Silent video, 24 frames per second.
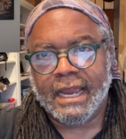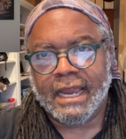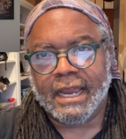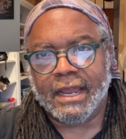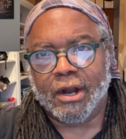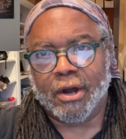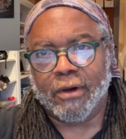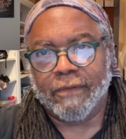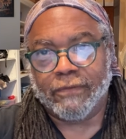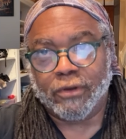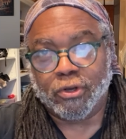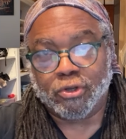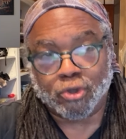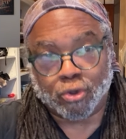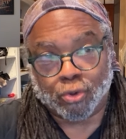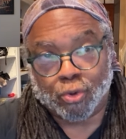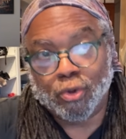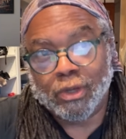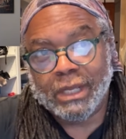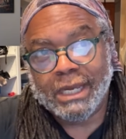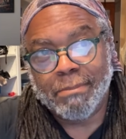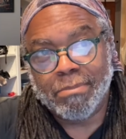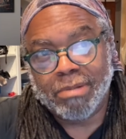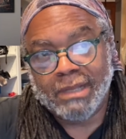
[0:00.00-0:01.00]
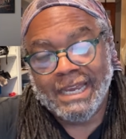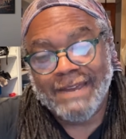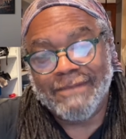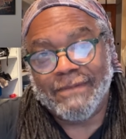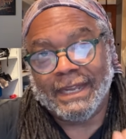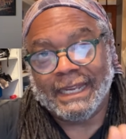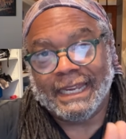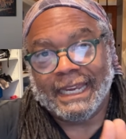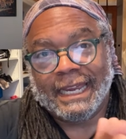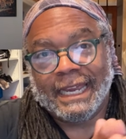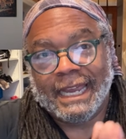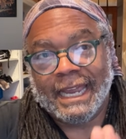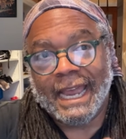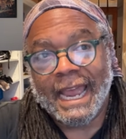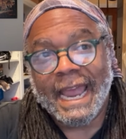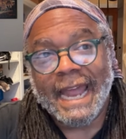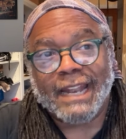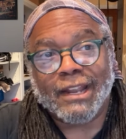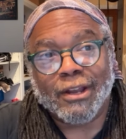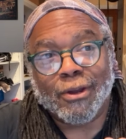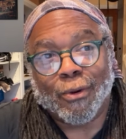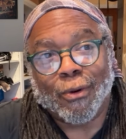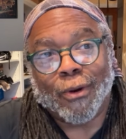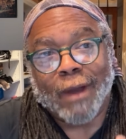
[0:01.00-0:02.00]
You know, if you truly believe it,
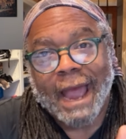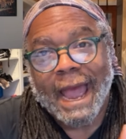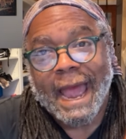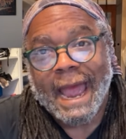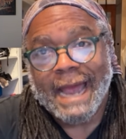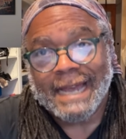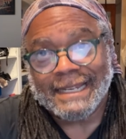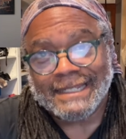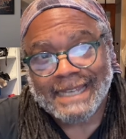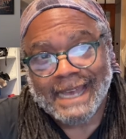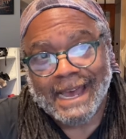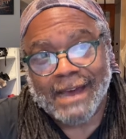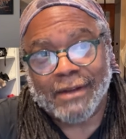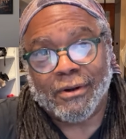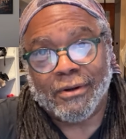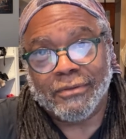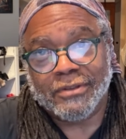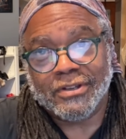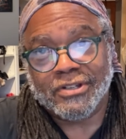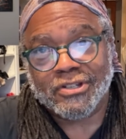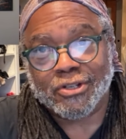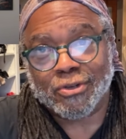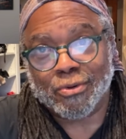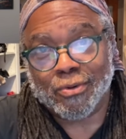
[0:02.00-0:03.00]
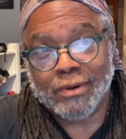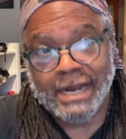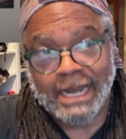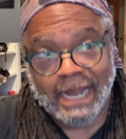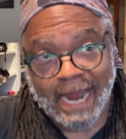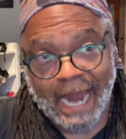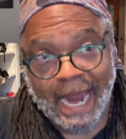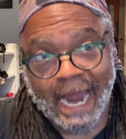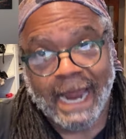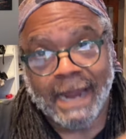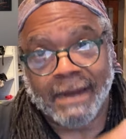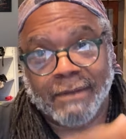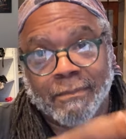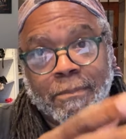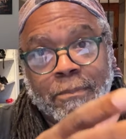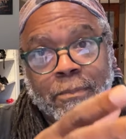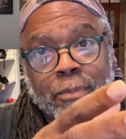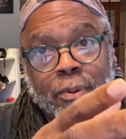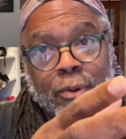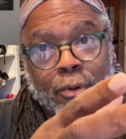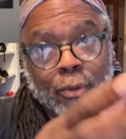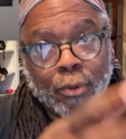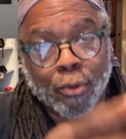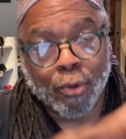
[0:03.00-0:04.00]
get your ass out on the street and
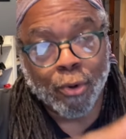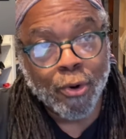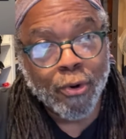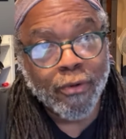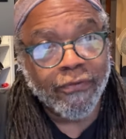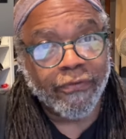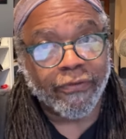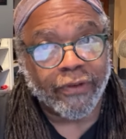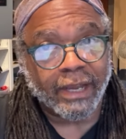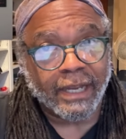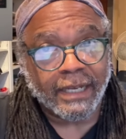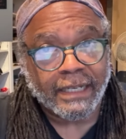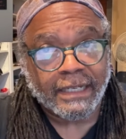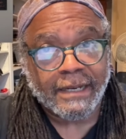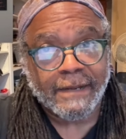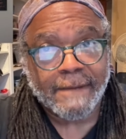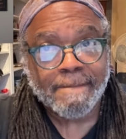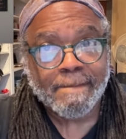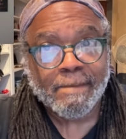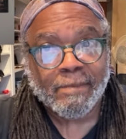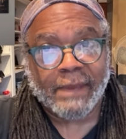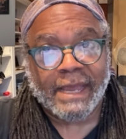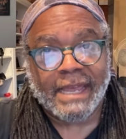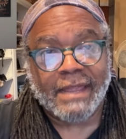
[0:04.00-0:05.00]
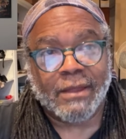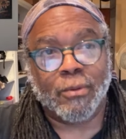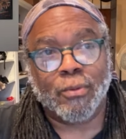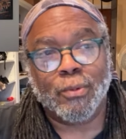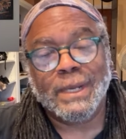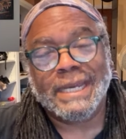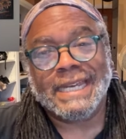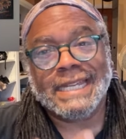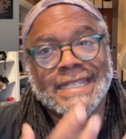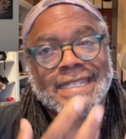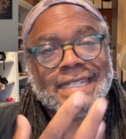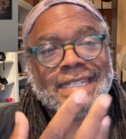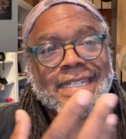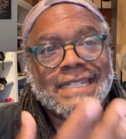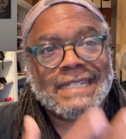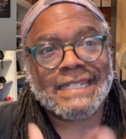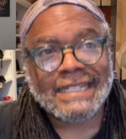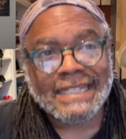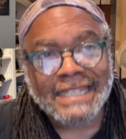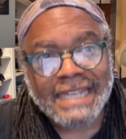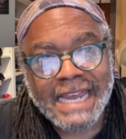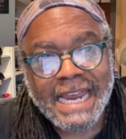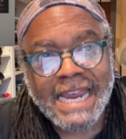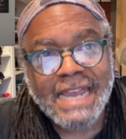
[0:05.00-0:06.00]
prove it. And then we can
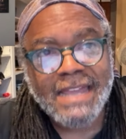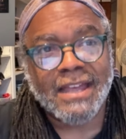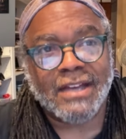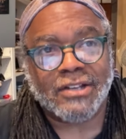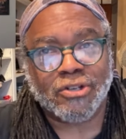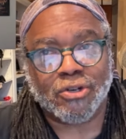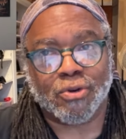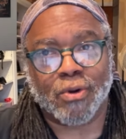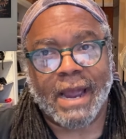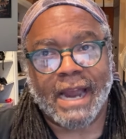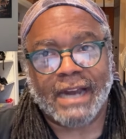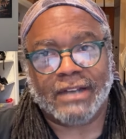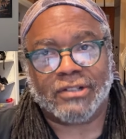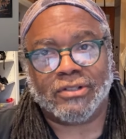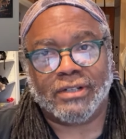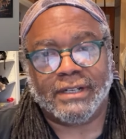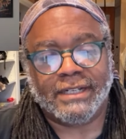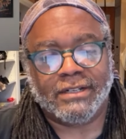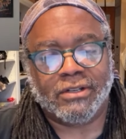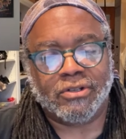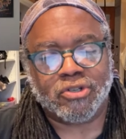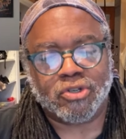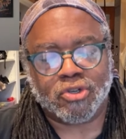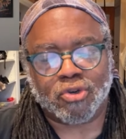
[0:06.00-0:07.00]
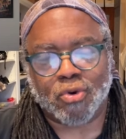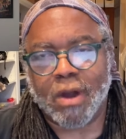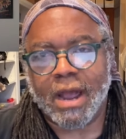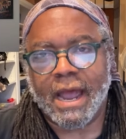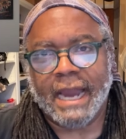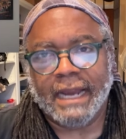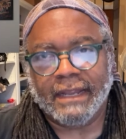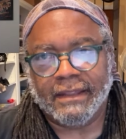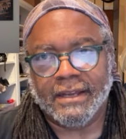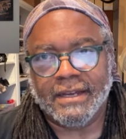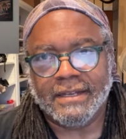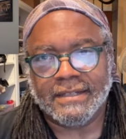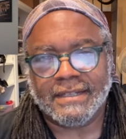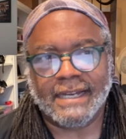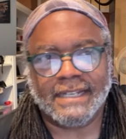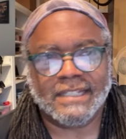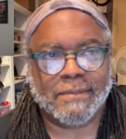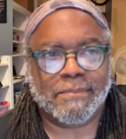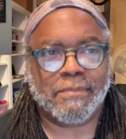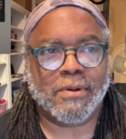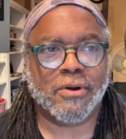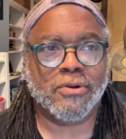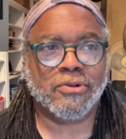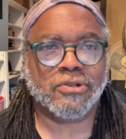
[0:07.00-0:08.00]
see that you're actually trying this, as
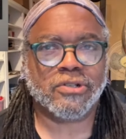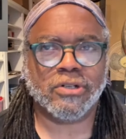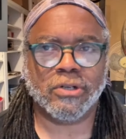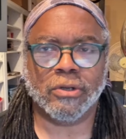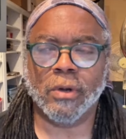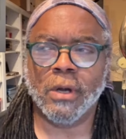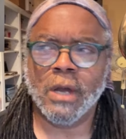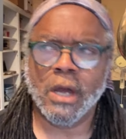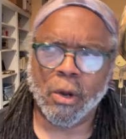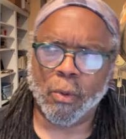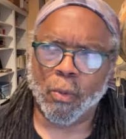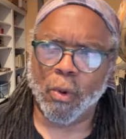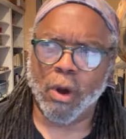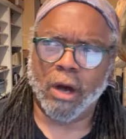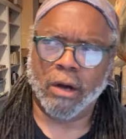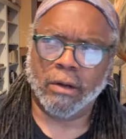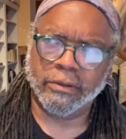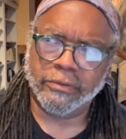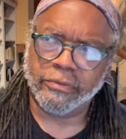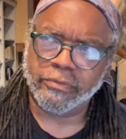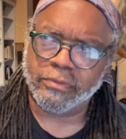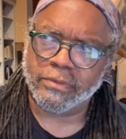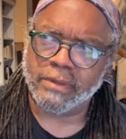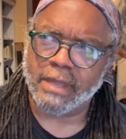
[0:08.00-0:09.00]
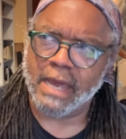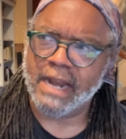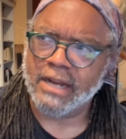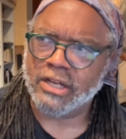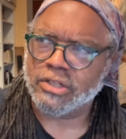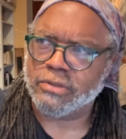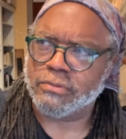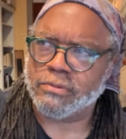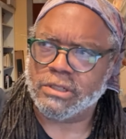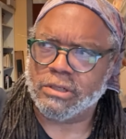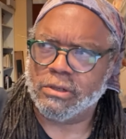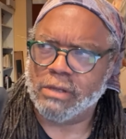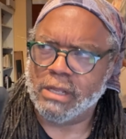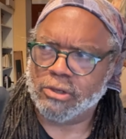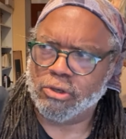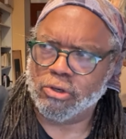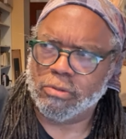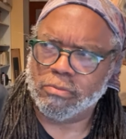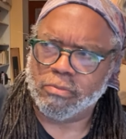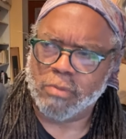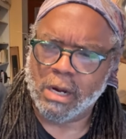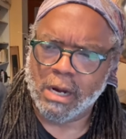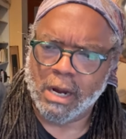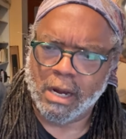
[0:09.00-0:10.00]
opposed to, well, that ex-
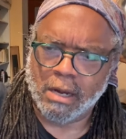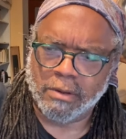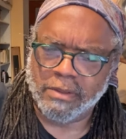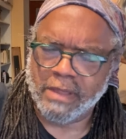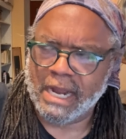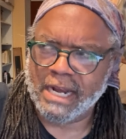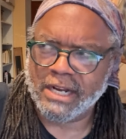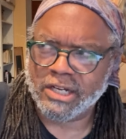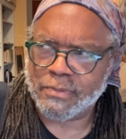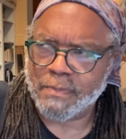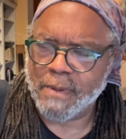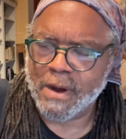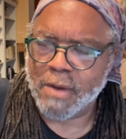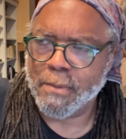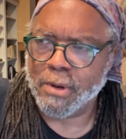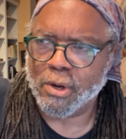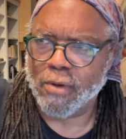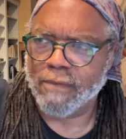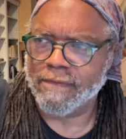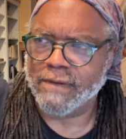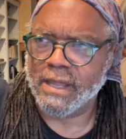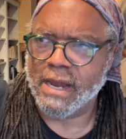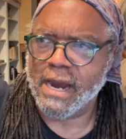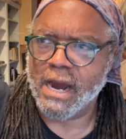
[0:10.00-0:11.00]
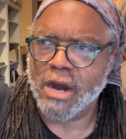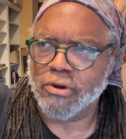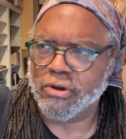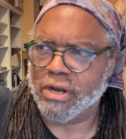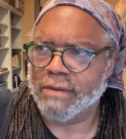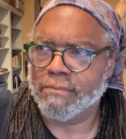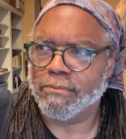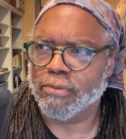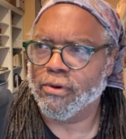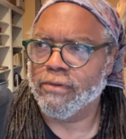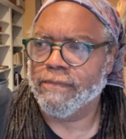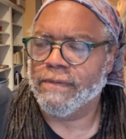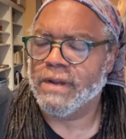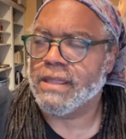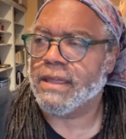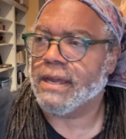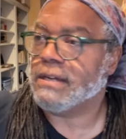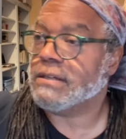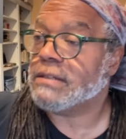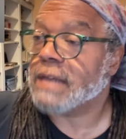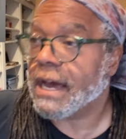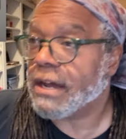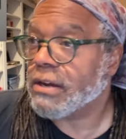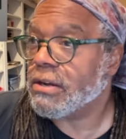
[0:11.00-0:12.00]
uh, that experiment over there didn't prove
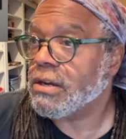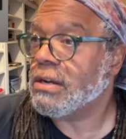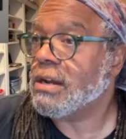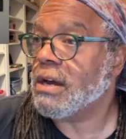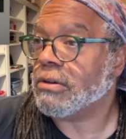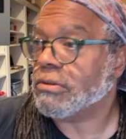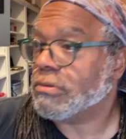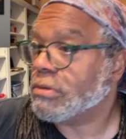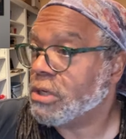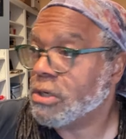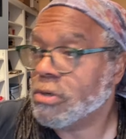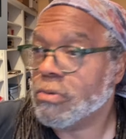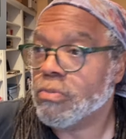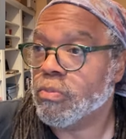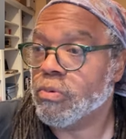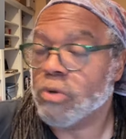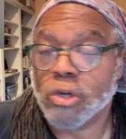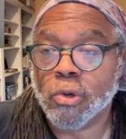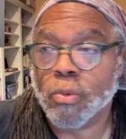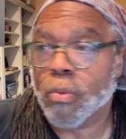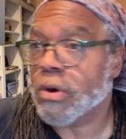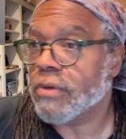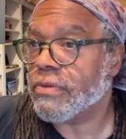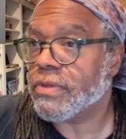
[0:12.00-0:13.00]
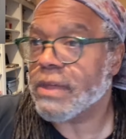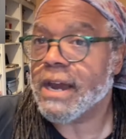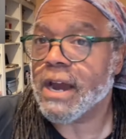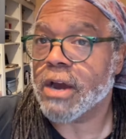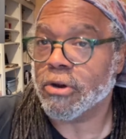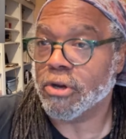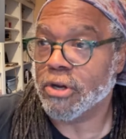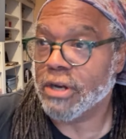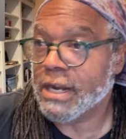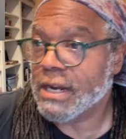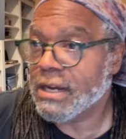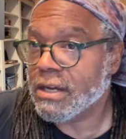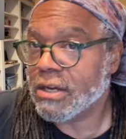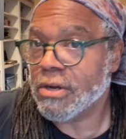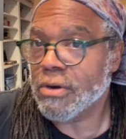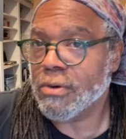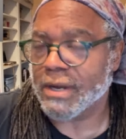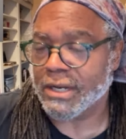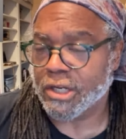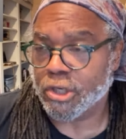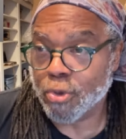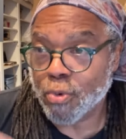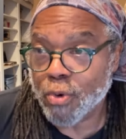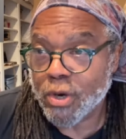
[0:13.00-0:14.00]
anything. So how do you know you you weren't there? You didn't do
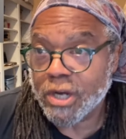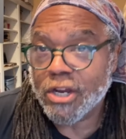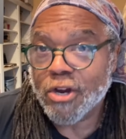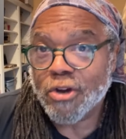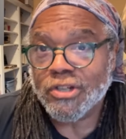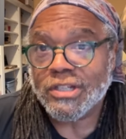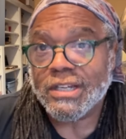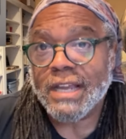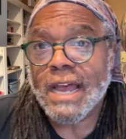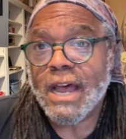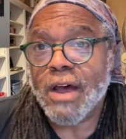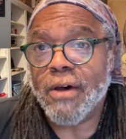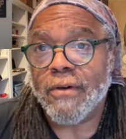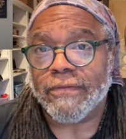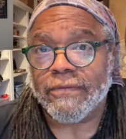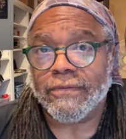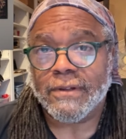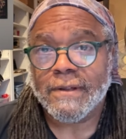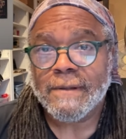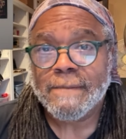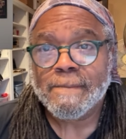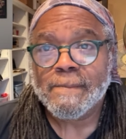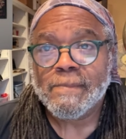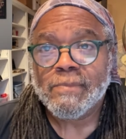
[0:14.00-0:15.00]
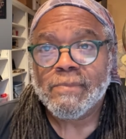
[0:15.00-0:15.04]
it. Do it yourself.